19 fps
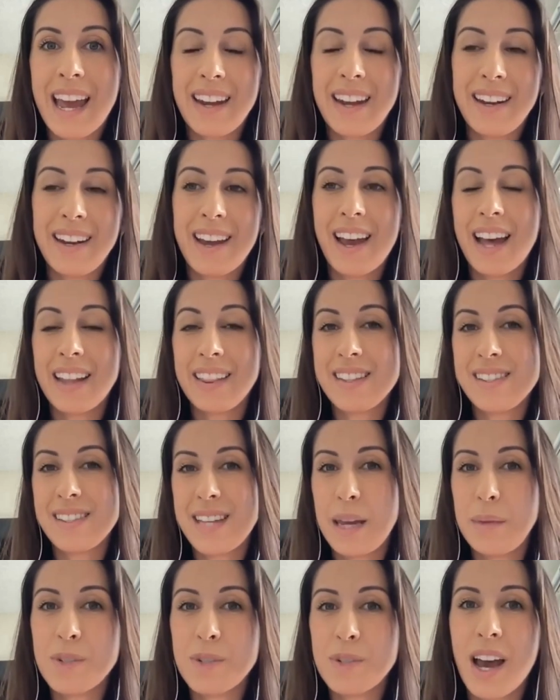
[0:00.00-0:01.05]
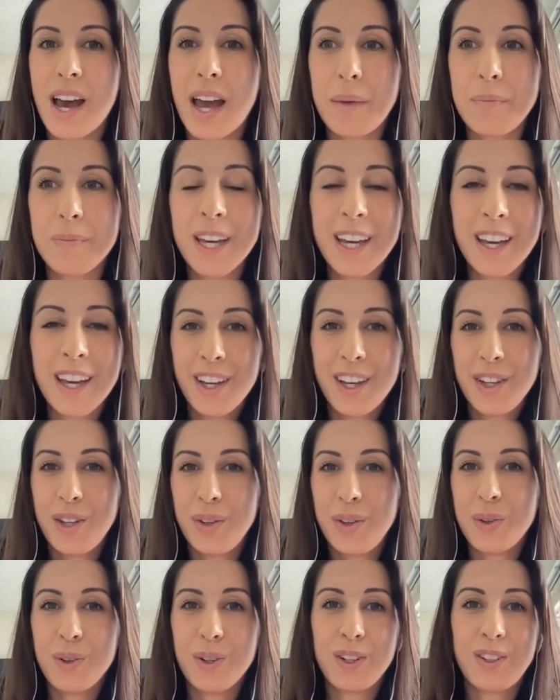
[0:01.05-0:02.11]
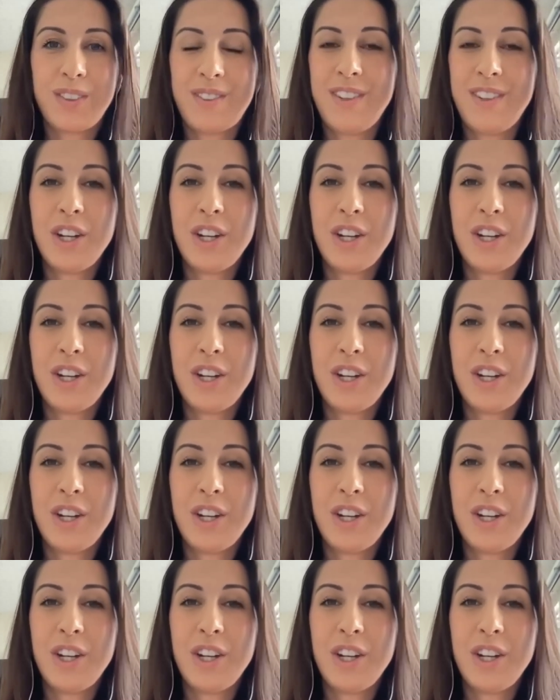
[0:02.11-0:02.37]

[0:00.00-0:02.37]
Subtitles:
And at the same time, you're,